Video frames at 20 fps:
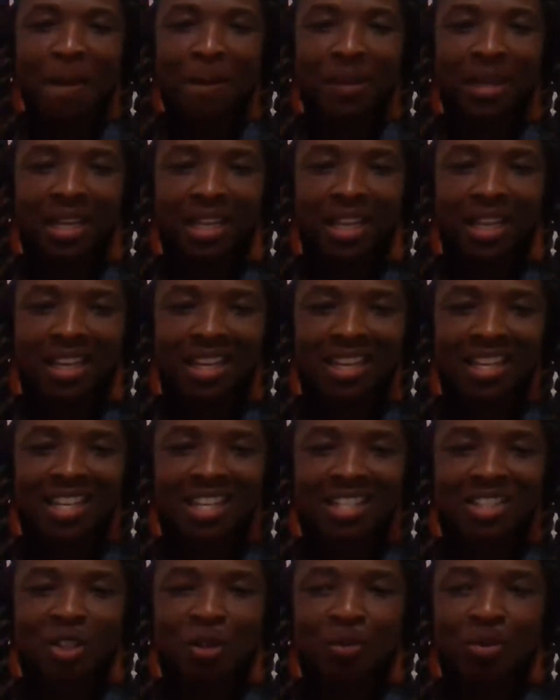
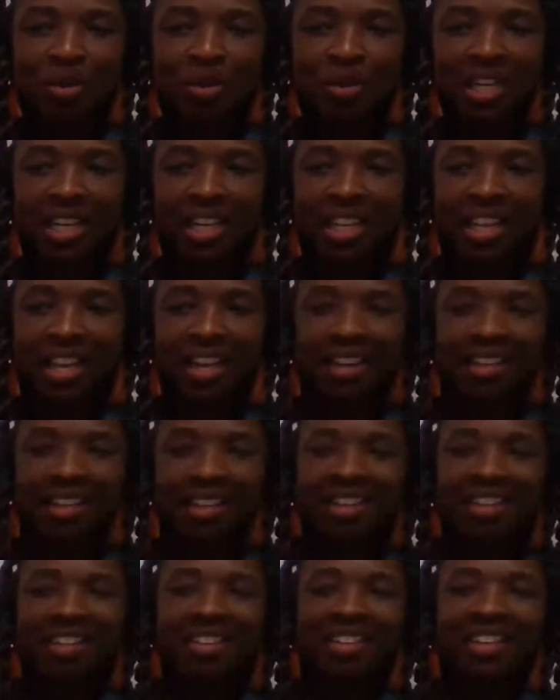because you put it in the
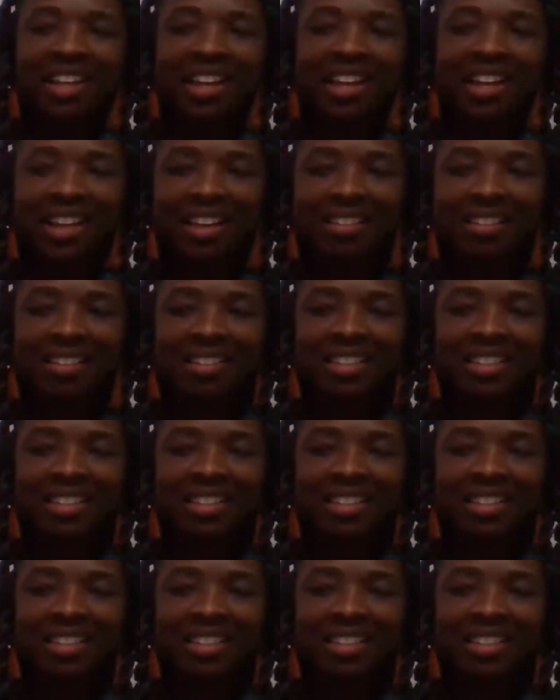calculator and you're like,